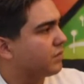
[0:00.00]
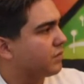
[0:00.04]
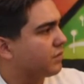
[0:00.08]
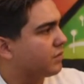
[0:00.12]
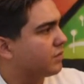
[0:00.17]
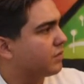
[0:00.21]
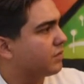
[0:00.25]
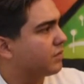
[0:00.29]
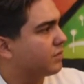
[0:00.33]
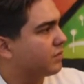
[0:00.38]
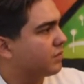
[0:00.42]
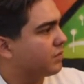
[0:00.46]

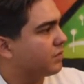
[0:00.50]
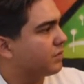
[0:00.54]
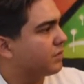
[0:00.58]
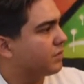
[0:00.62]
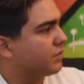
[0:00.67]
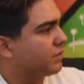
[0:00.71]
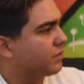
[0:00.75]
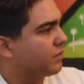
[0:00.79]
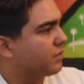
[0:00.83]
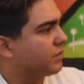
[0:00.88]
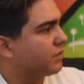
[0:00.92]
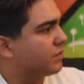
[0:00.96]

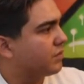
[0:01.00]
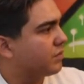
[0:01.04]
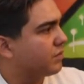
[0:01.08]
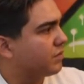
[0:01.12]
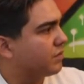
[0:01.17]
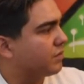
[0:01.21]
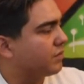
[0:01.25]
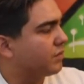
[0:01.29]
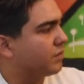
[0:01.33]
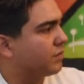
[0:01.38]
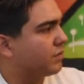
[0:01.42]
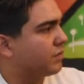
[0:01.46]

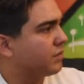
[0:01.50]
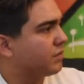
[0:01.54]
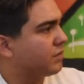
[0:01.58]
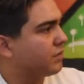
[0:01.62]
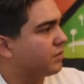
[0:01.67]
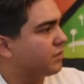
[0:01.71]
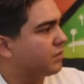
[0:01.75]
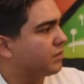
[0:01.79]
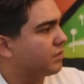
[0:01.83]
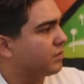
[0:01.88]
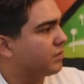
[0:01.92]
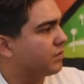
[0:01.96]

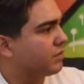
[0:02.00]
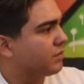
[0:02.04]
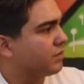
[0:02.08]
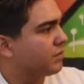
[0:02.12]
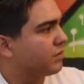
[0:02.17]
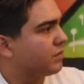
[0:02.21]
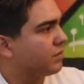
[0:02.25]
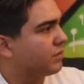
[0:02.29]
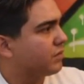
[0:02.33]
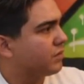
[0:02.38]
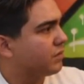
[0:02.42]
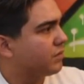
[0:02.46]

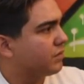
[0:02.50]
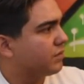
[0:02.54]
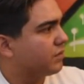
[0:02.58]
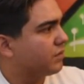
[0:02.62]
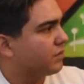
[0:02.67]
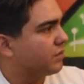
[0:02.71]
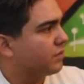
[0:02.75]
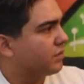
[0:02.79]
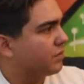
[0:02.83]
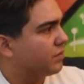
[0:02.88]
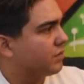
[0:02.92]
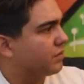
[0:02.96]

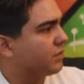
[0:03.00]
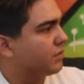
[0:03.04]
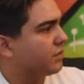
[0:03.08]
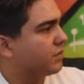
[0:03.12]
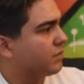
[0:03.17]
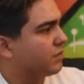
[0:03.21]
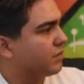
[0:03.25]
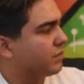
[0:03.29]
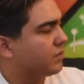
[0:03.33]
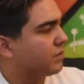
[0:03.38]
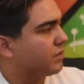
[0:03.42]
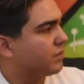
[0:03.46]

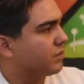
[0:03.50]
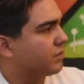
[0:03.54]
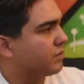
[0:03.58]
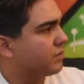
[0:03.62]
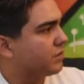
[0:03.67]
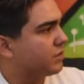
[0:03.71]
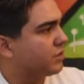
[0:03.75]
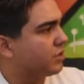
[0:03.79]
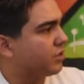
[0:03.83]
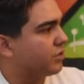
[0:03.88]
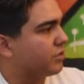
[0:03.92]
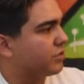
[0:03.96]

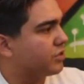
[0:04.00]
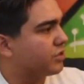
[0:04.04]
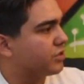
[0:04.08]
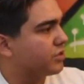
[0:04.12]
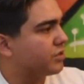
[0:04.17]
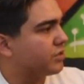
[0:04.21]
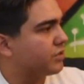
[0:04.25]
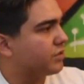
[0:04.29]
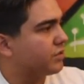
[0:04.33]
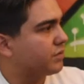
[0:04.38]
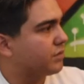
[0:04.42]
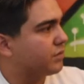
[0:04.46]

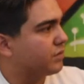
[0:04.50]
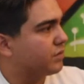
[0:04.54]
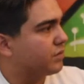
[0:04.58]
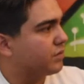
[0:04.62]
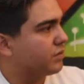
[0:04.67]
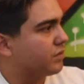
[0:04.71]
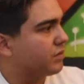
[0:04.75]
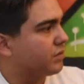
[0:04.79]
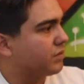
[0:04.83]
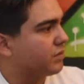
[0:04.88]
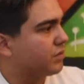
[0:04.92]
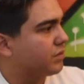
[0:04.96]

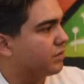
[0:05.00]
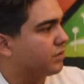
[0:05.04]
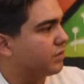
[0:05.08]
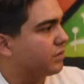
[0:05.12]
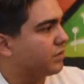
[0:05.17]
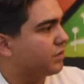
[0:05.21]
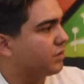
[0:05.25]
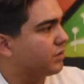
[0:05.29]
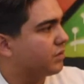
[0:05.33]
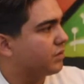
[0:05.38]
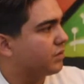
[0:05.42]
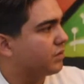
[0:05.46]

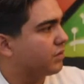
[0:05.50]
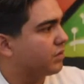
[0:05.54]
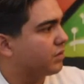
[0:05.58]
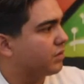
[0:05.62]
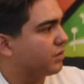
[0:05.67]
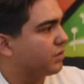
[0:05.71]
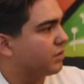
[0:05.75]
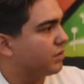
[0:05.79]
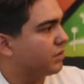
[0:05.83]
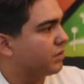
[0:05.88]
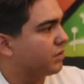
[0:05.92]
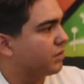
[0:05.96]

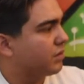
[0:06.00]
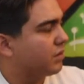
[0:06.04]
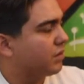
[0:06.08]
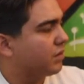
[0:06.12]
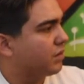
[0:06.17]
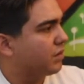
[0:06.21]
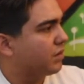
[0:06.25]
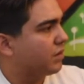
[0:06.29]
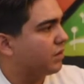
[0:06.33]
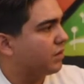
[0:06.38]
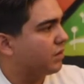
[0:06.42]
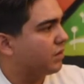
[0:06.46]

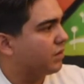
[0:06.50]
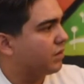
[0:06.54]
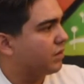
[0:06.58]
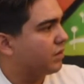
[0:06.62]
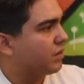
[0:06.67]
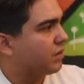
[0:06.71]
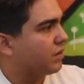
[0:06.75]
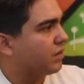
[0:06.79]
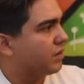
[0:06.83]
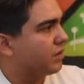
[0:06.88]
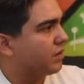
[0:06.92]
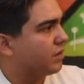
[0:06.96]

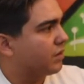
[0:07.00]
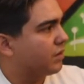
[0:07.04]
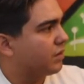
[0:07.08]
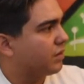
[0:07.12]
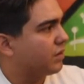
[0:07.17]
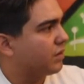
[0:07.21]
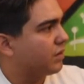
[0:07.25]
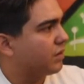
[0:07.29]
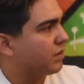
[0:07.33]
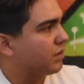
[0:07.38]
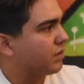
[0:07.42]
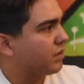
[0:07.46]

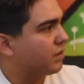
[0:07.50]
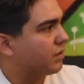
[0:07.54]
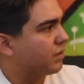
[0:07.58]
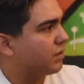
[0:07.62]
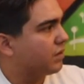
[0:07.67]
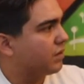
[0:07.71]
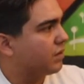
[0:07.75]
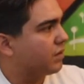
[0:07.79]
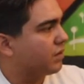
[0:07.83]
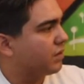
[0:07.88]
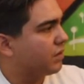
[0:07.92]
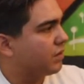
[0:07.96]
No words are spoken by the person on screen.